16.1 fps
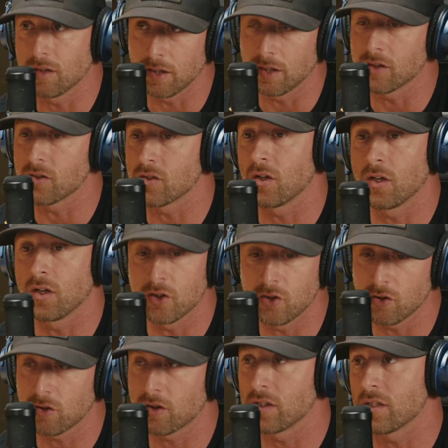Like, as long
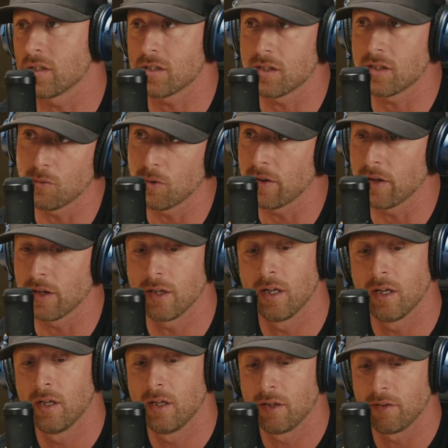as you're consistent with it,
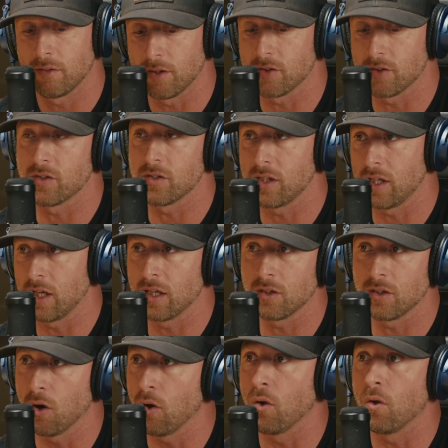this is the
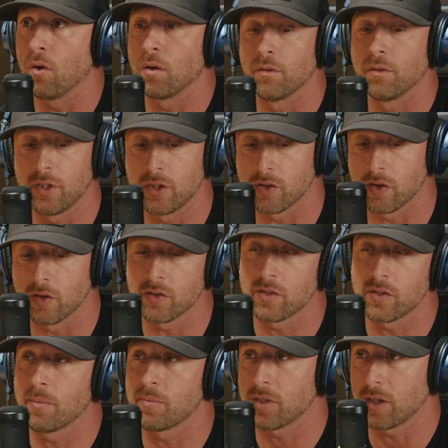end goal. These are the
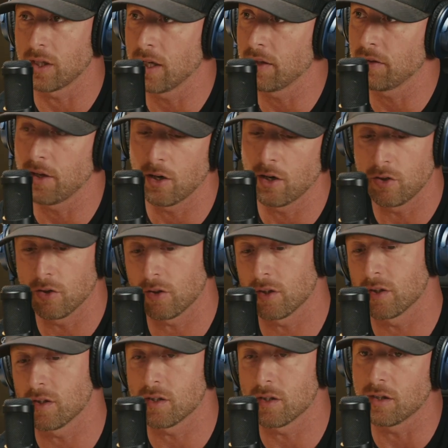steps to get there, and you're
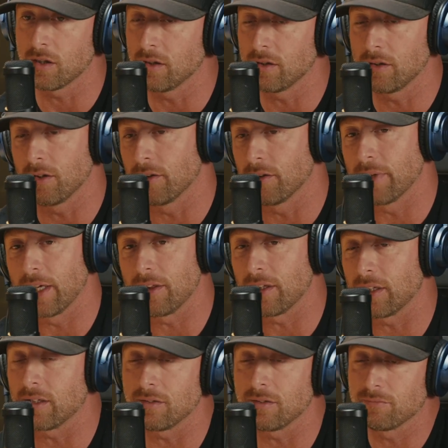consistent. I
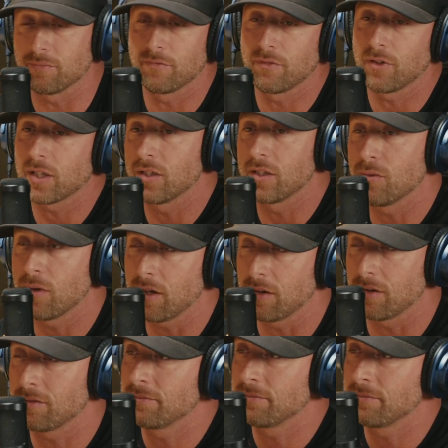think fucking do anything.